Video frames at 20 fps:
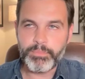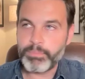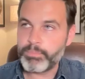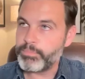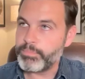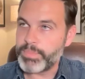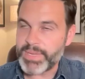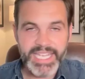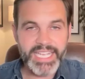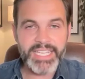
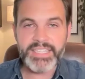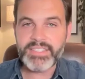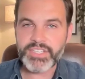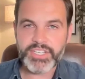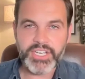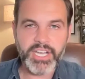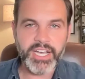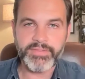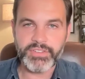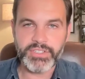begins
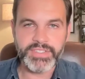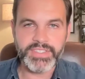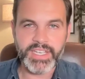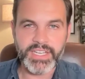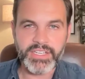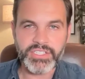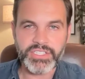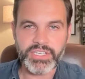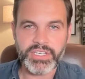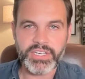a
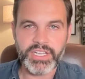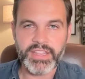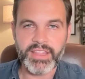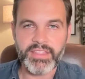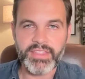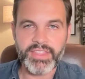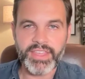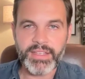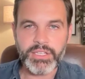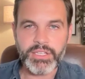conversation. And the
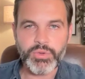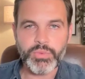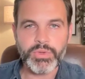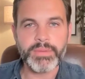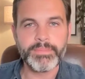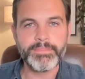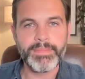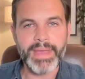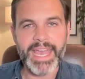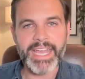thing that you
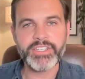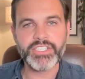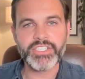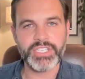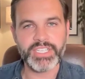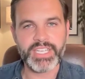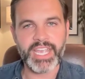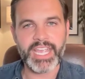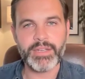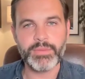would
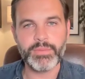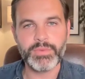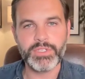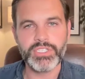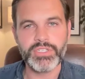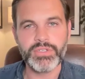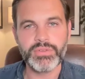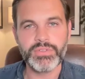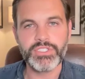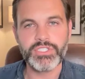imagine Cain would
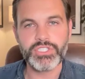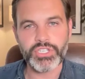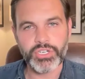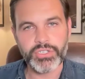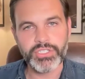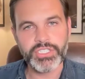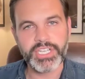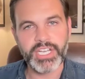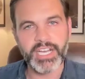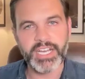do is
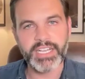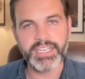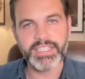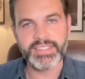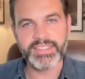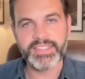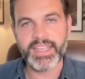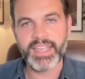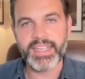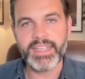turn to God and
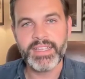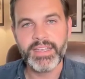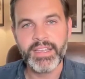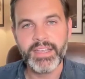say,